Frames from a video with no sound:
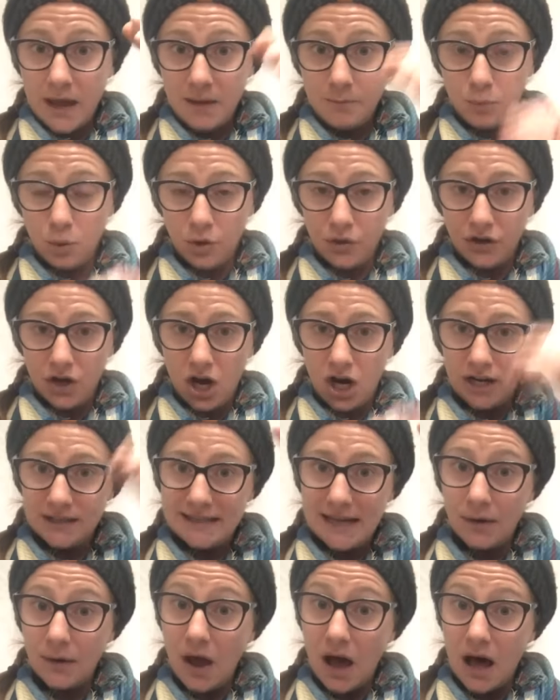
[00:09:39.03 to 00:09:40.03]
pull the cards
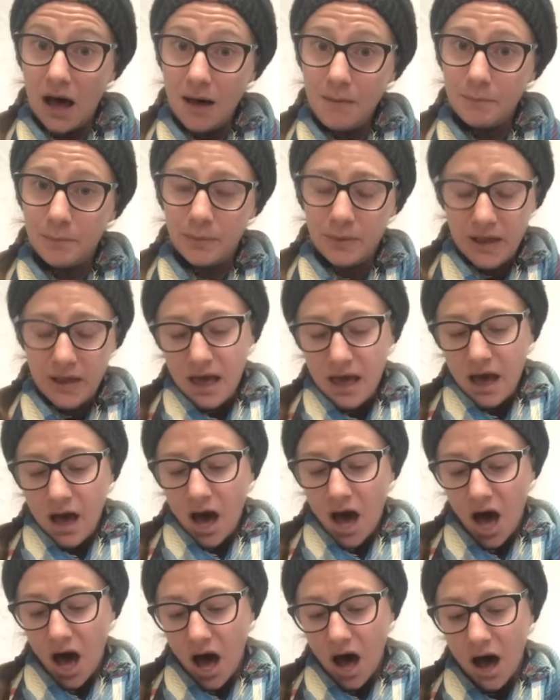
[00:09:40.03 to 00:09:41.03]
out up.
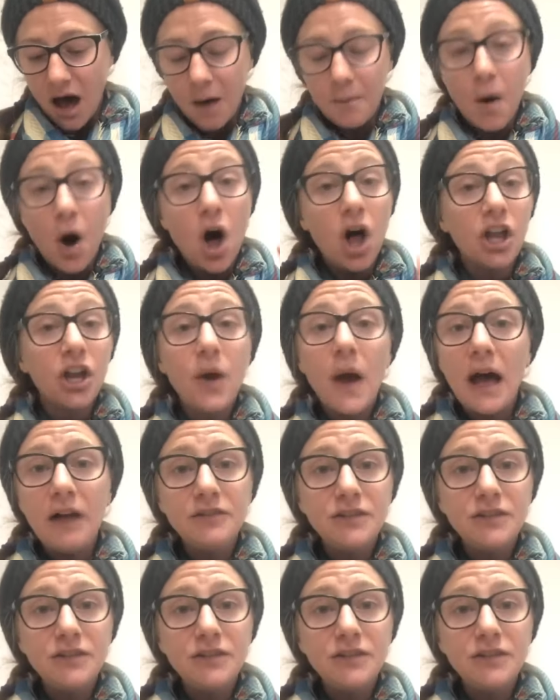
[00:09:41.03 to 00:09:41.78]
All you have